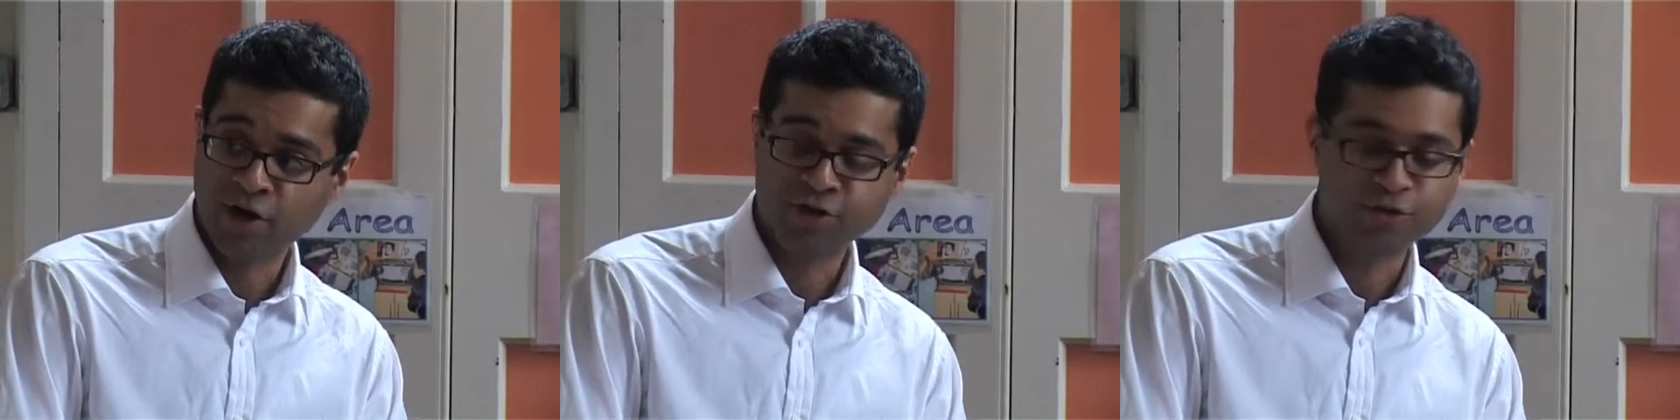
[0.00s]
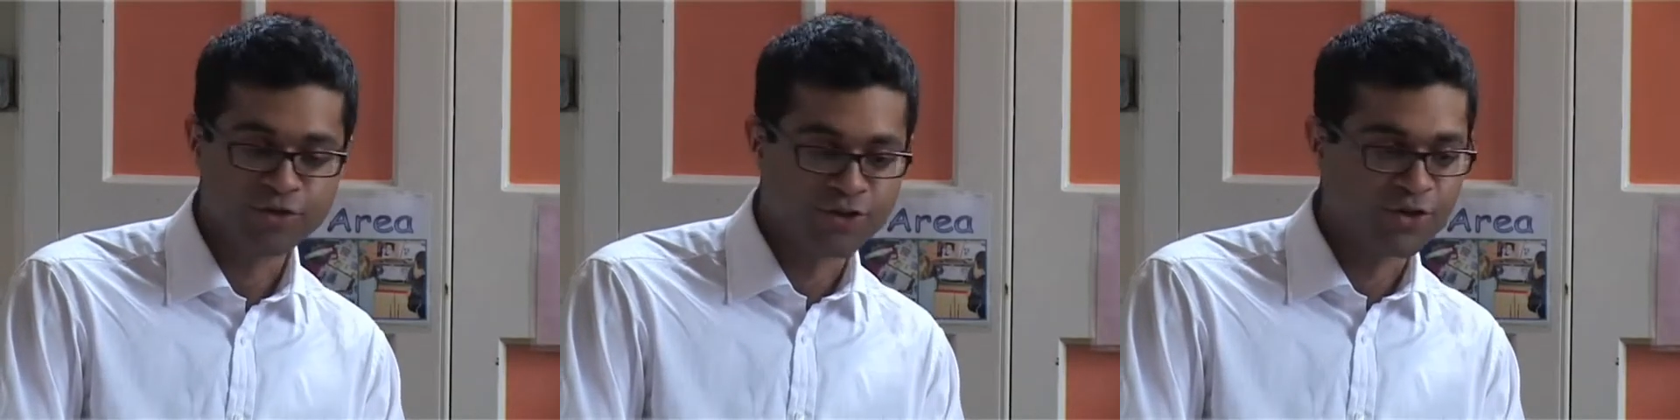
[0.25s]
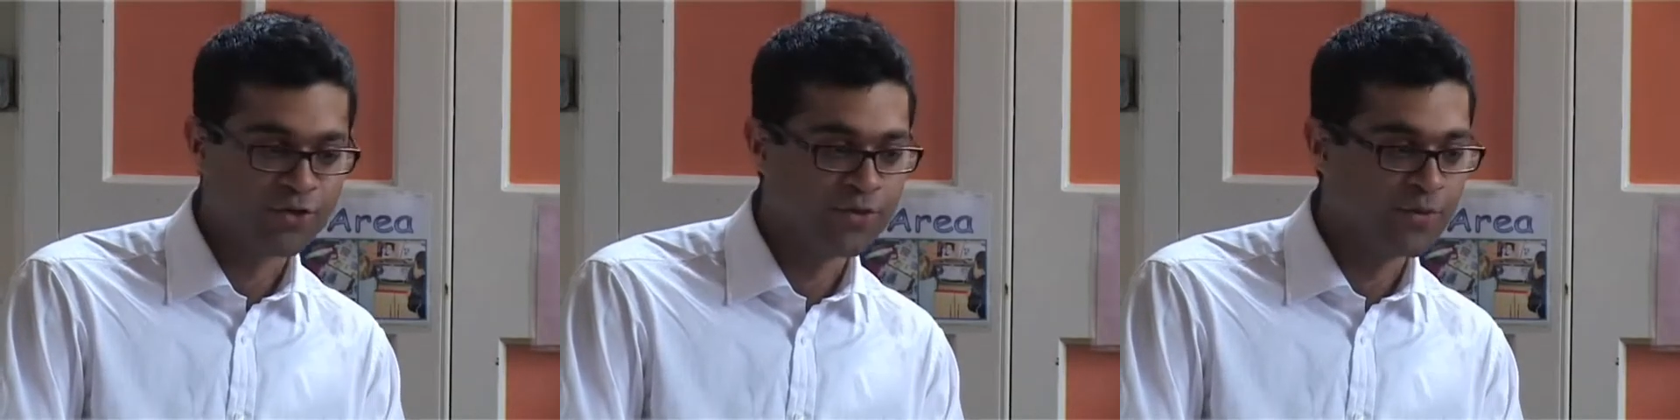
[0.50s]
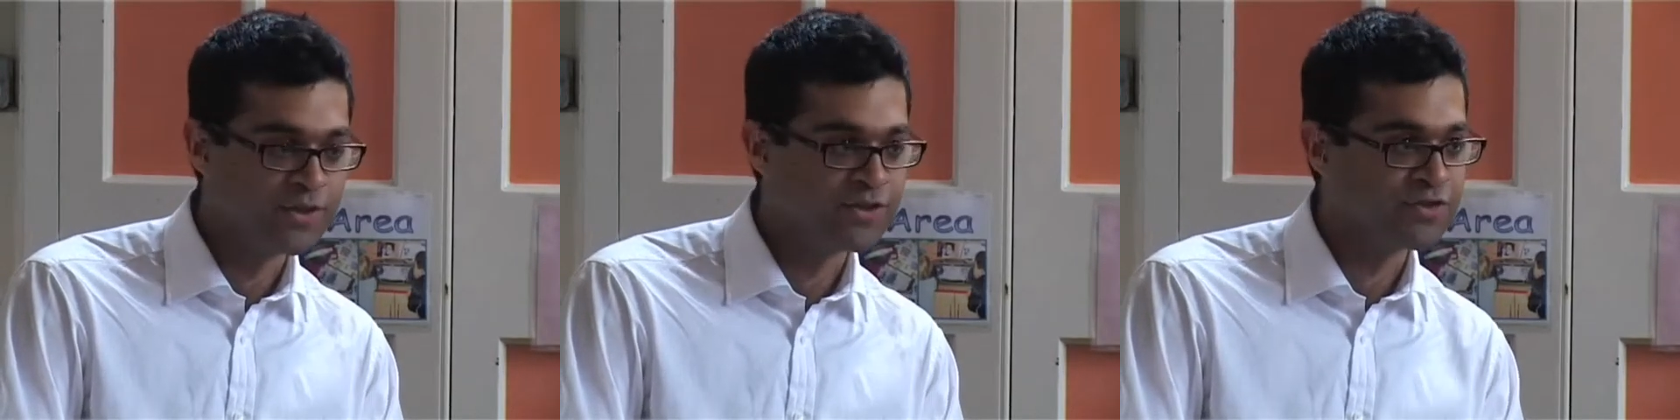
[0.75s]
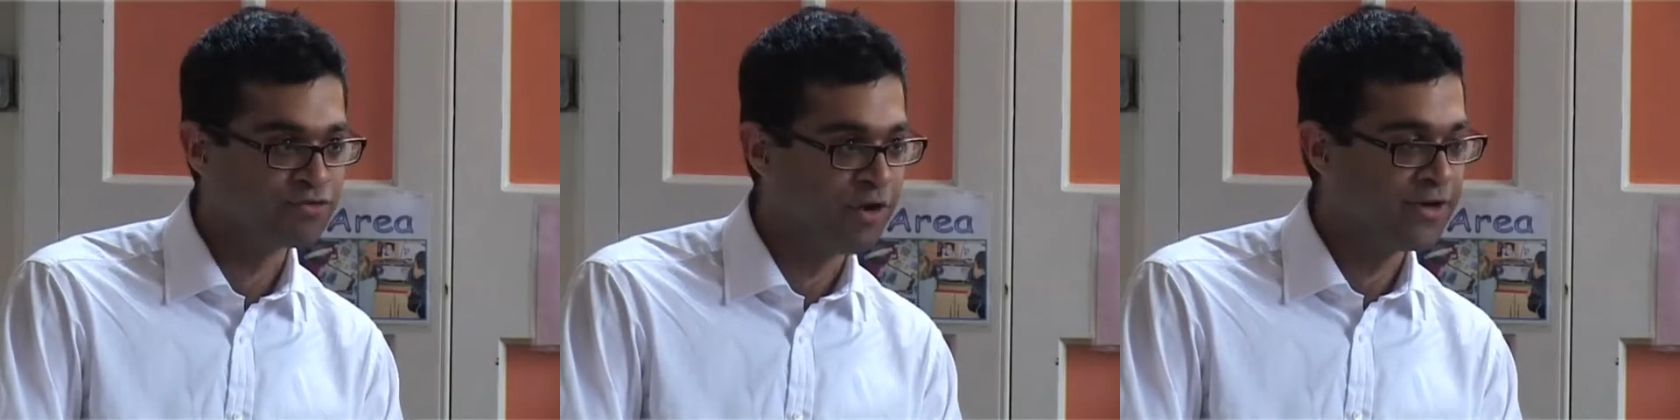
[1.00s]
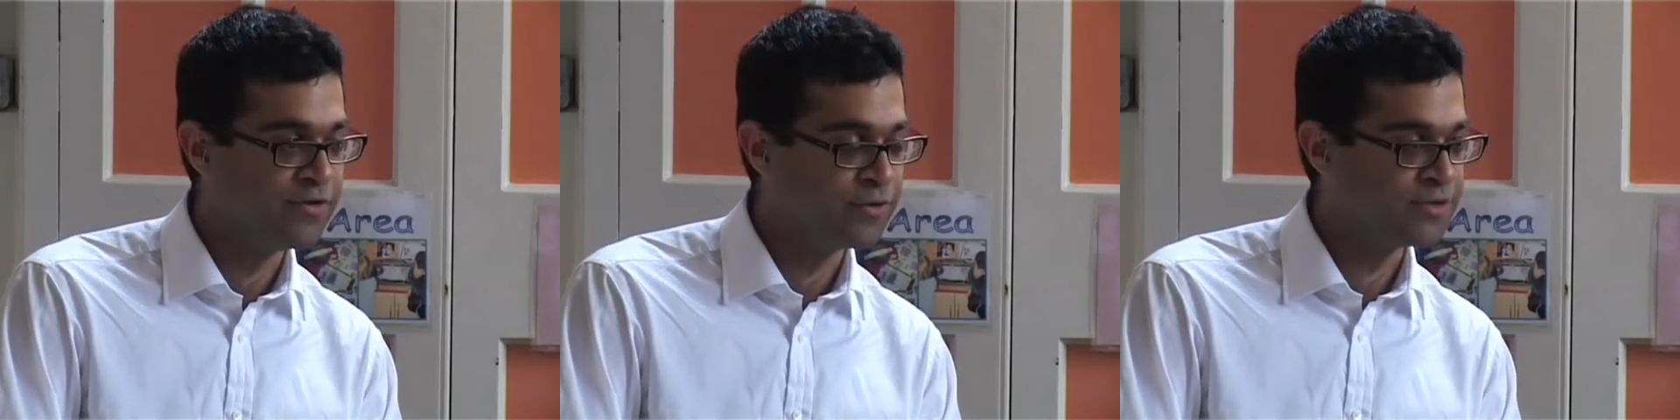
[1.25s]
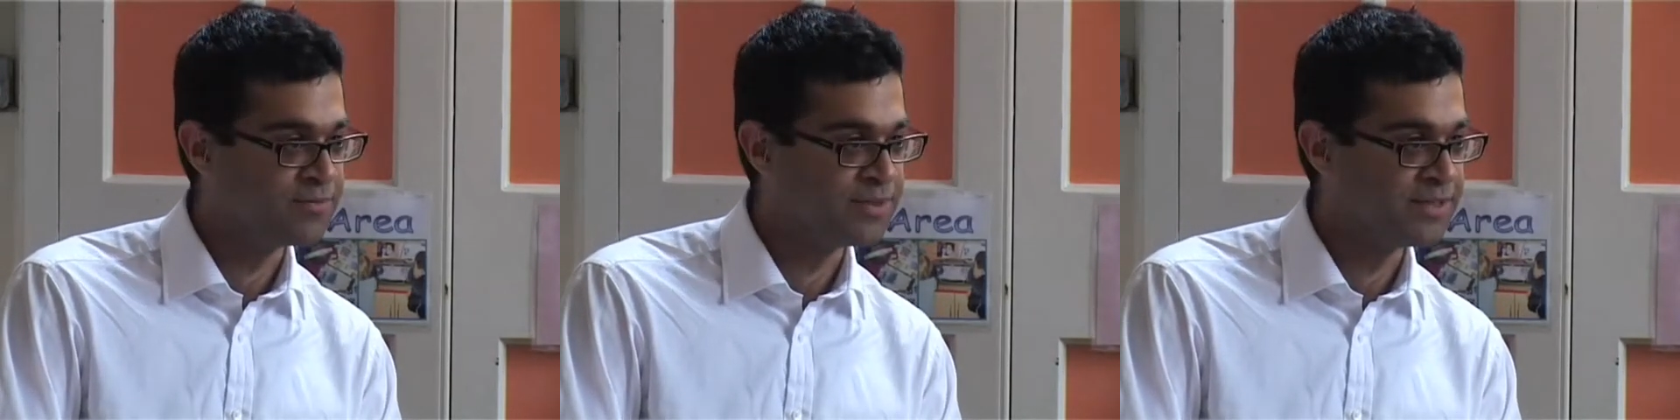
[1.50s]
Article 2, which is the right not to